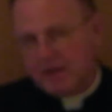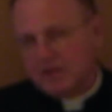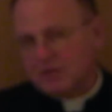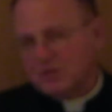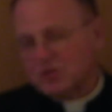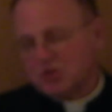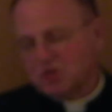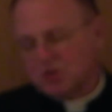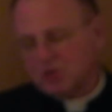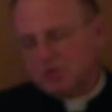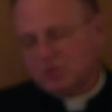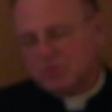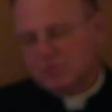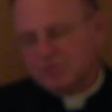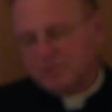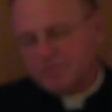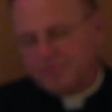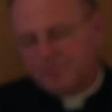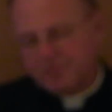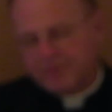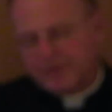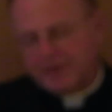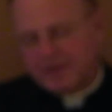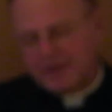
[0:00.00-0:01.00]

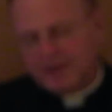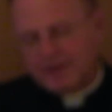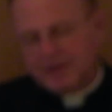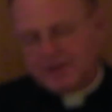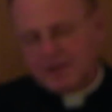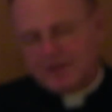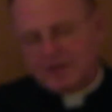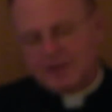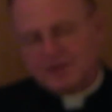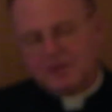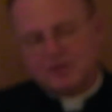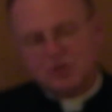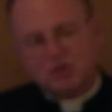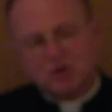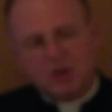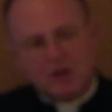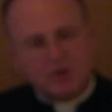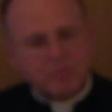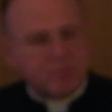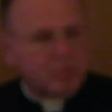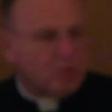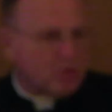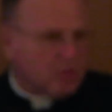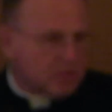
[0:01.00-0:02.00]
Soon,
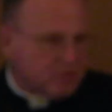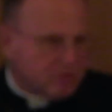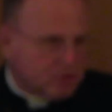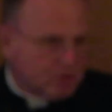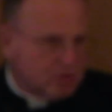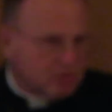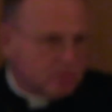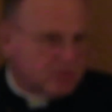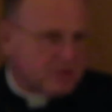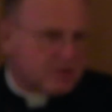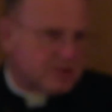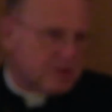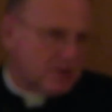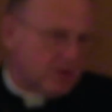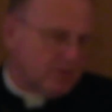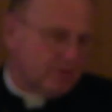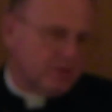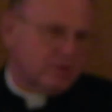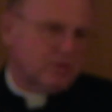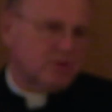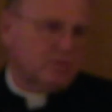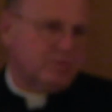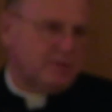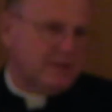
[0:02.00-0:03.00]
John Paul II is
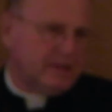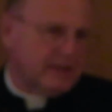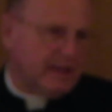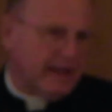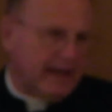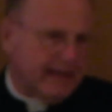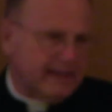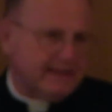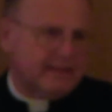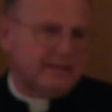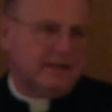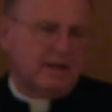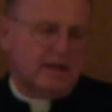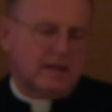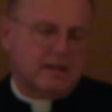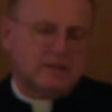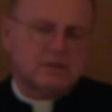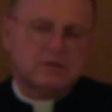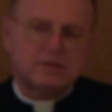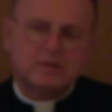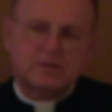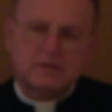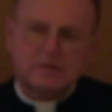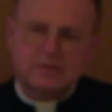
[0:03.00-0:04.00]
going to be
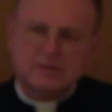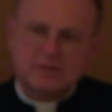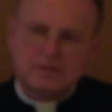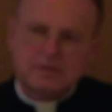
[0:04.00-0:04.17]
canonized.